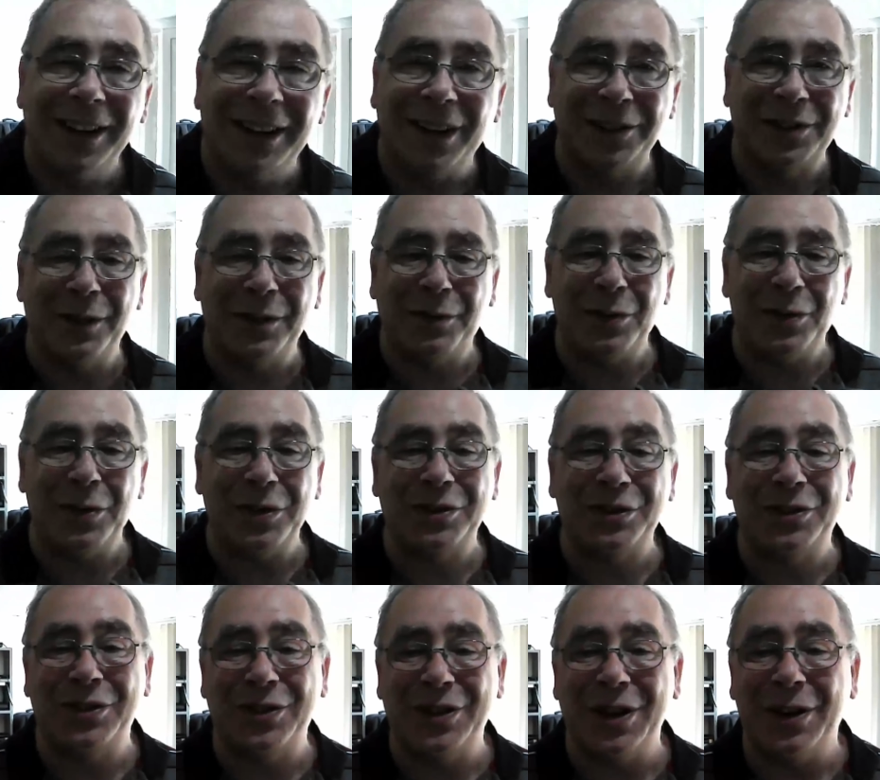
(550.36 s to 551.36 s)
Just thought
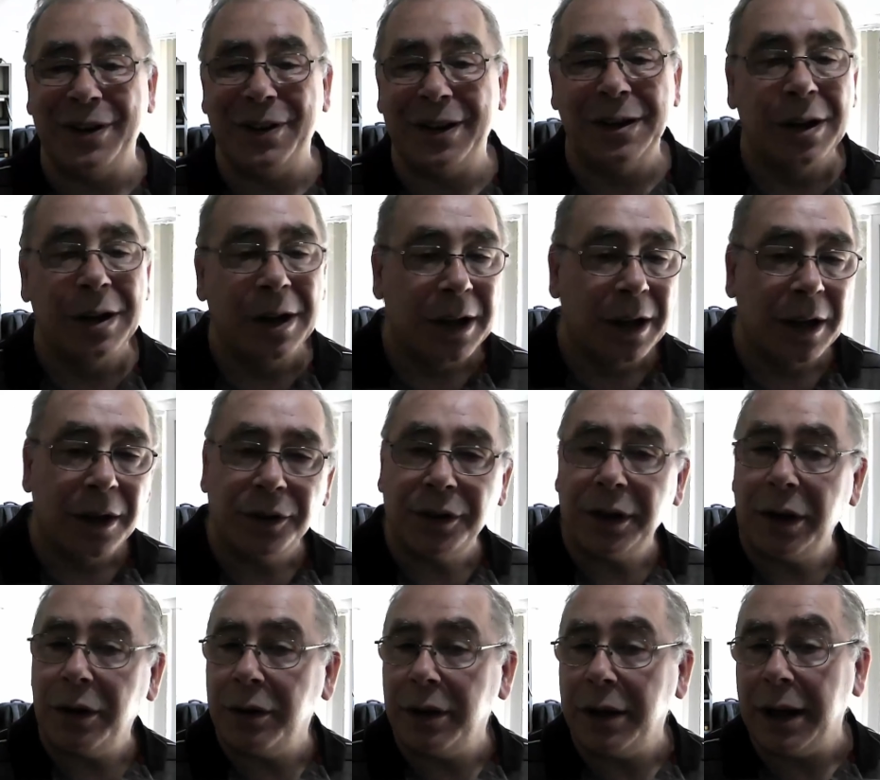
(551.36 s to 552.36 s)
I'd show you.
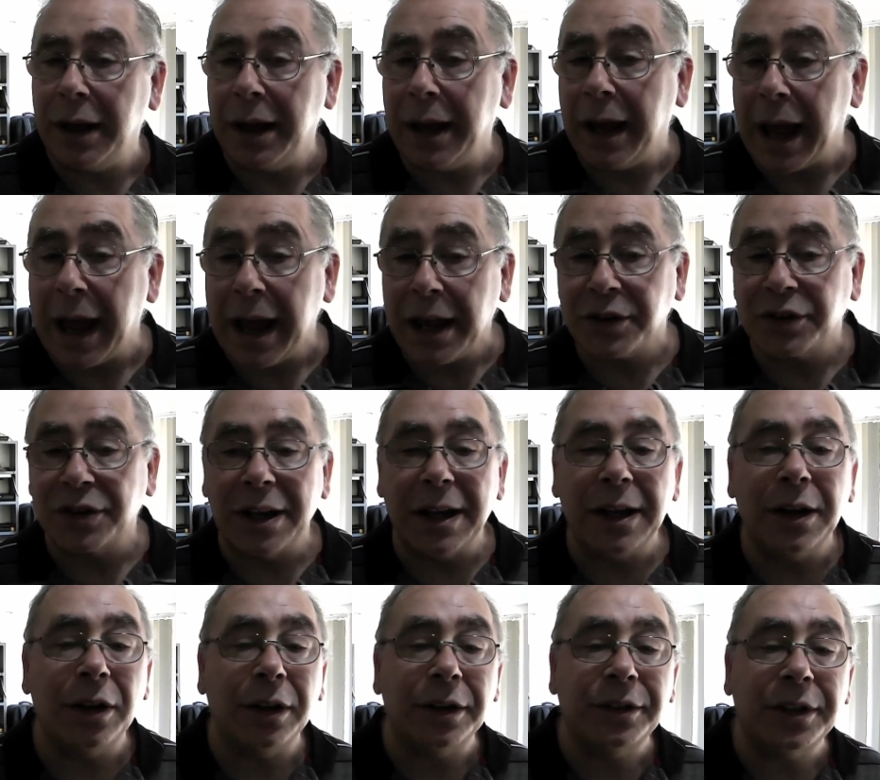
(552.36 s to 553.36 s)
So actually,
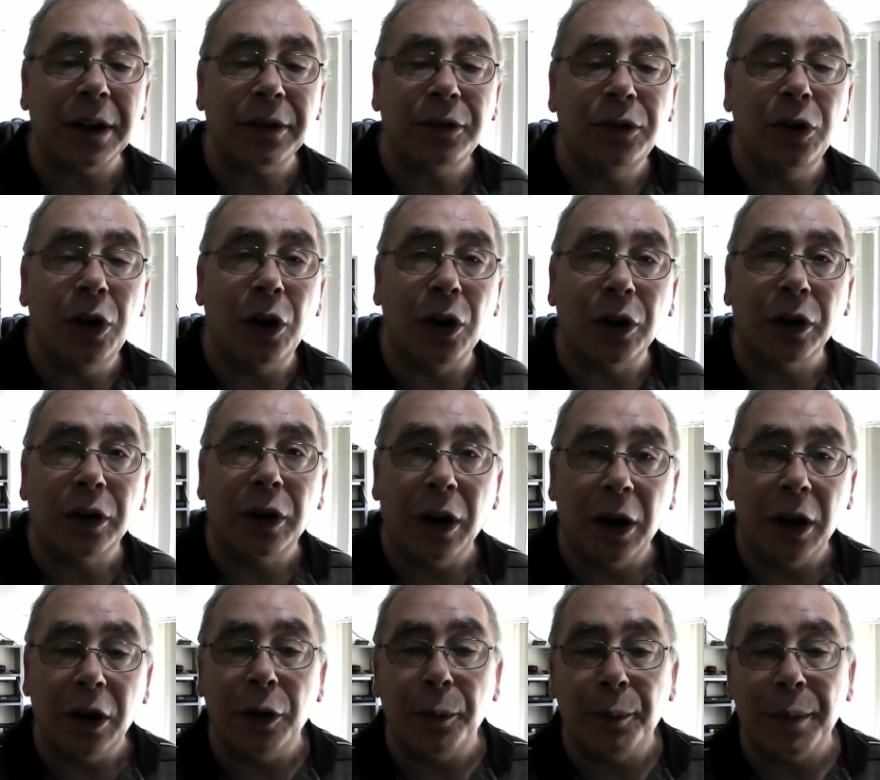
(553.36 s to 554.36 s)
it does look a
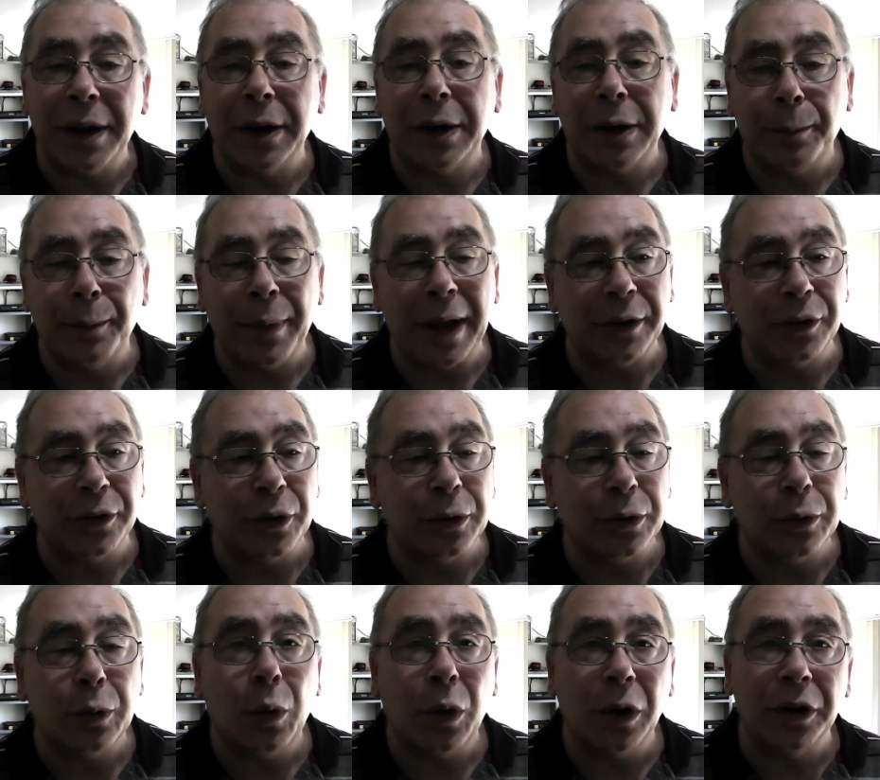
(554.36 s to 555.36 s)
little bit better in
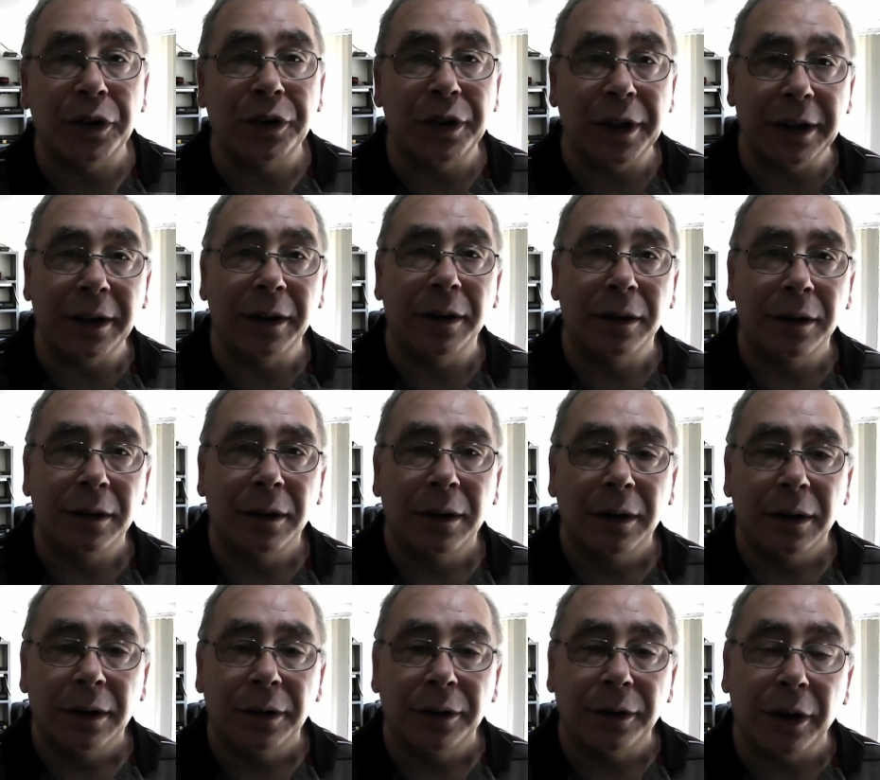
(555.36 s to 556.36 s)
quality.
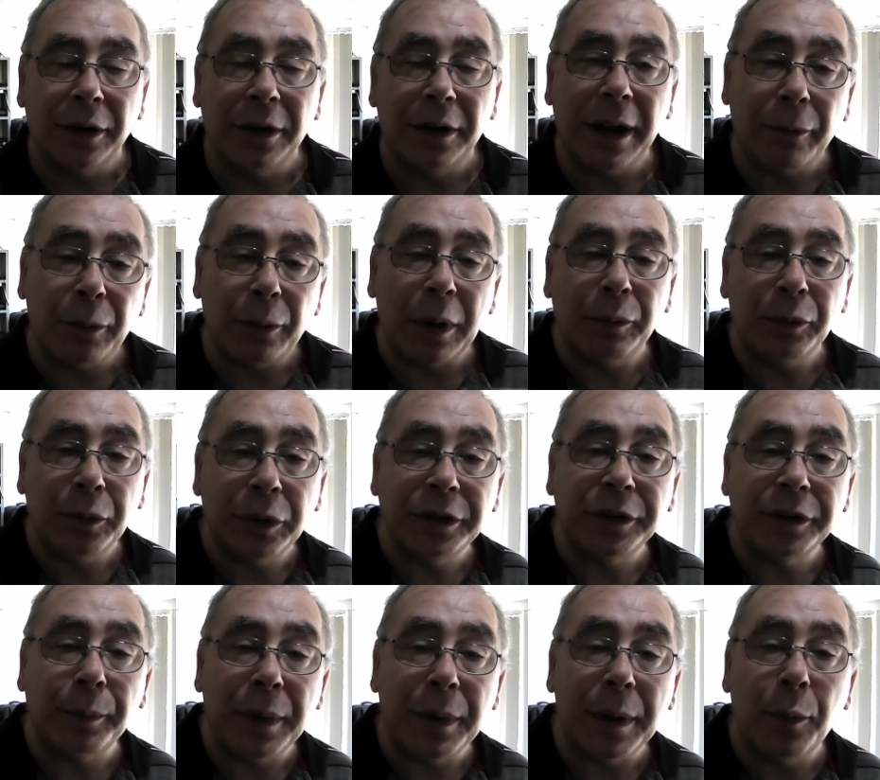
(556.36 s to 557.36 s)
So the other one was a
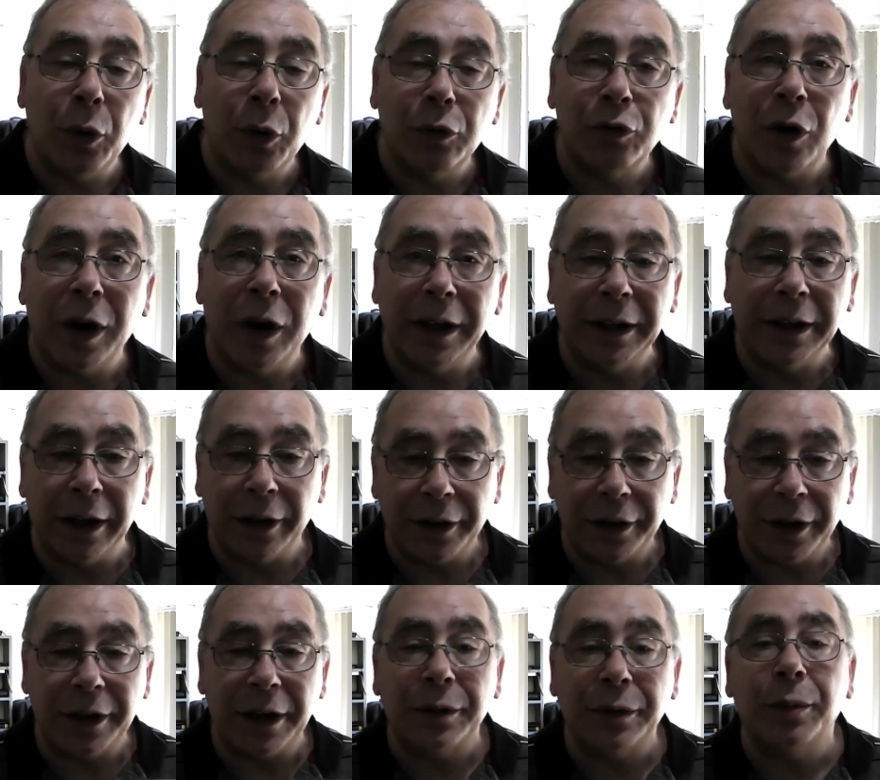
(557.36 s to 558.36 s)
bit more grainier than
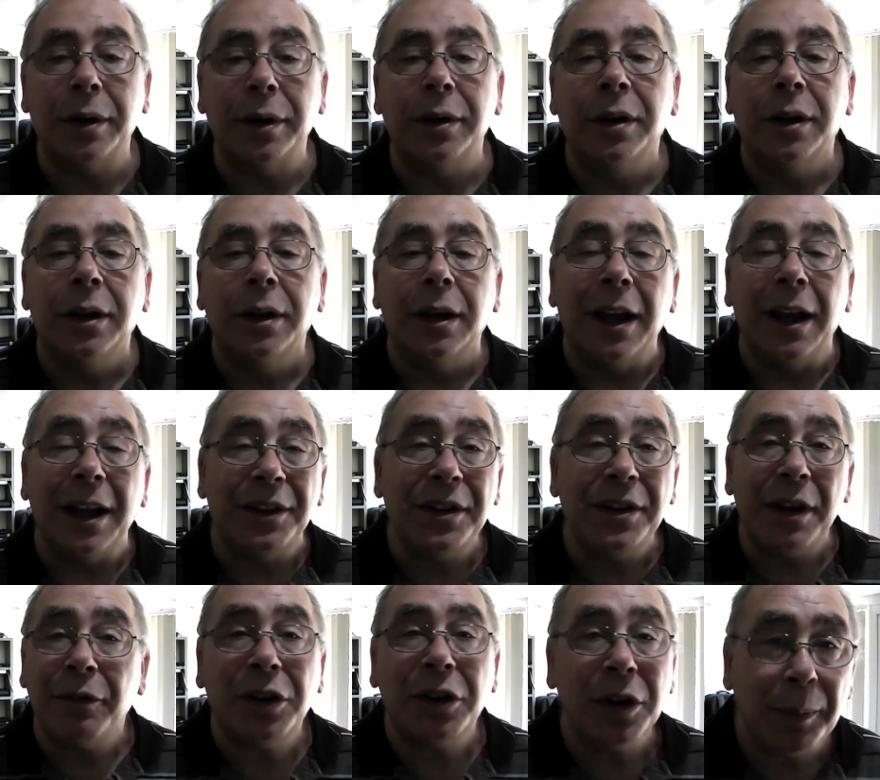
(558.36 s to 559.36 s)
this one. It's
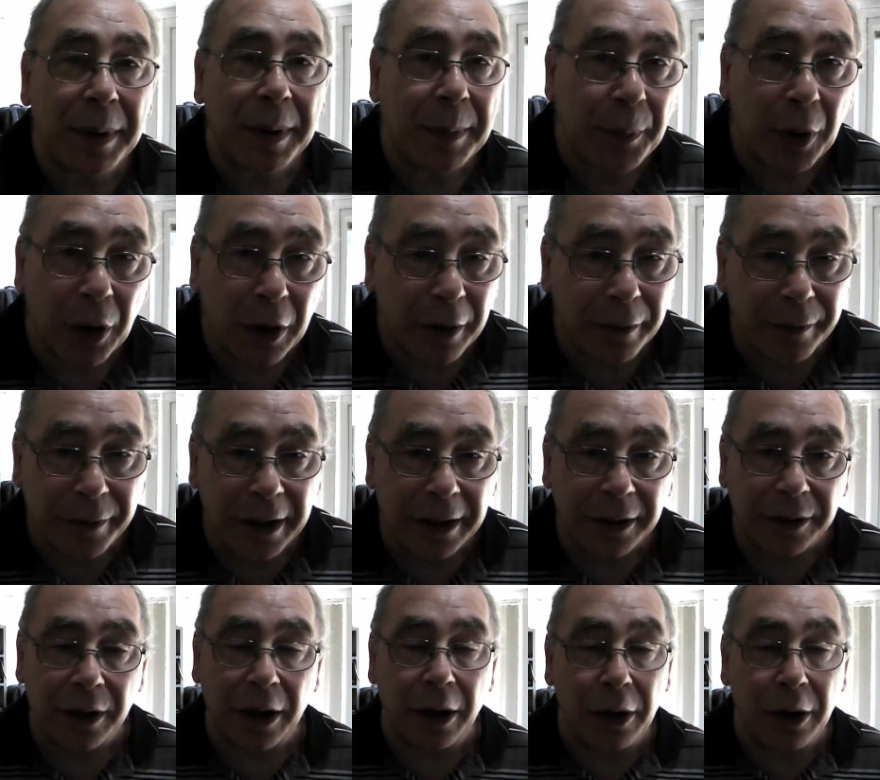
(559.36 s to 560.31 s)
never going to be perfect.